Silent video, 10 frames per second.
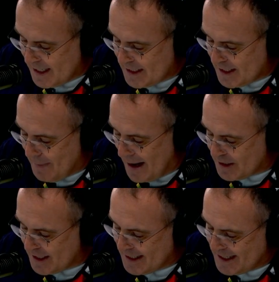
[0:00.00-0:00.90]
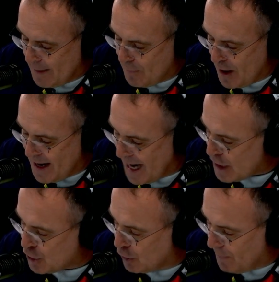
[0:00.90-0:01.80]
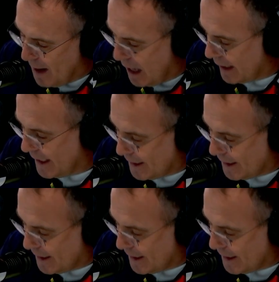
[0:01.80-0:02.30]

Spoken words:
is the Mountain Zebra National Park